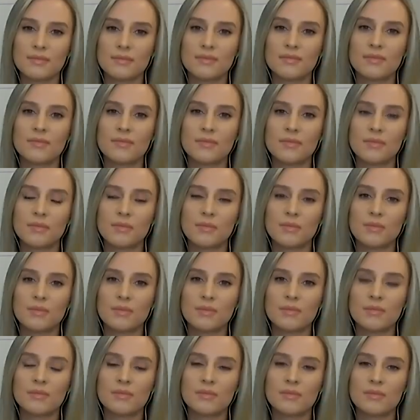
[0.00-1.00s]

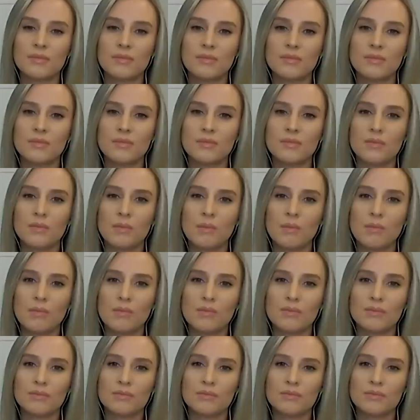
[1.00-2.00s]

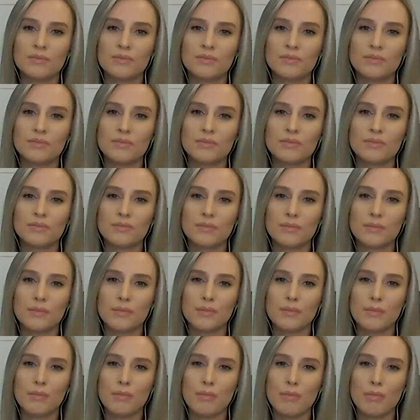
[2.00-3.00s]

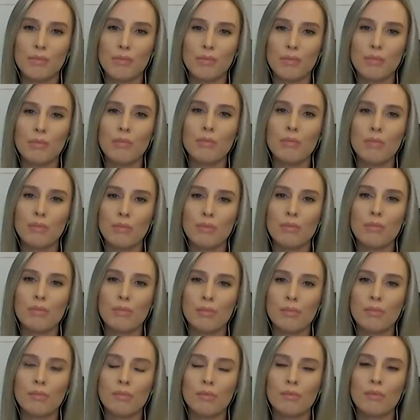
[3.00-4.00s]

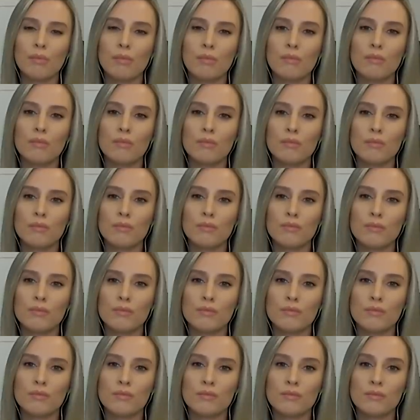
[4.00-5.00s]

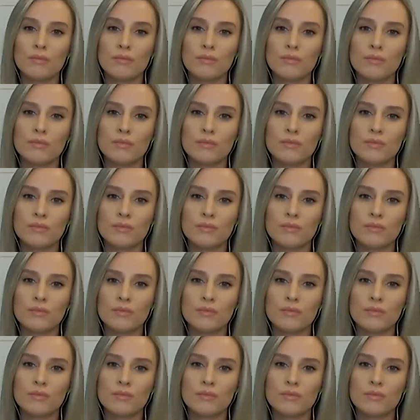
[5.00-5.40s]
This person isn't speaking.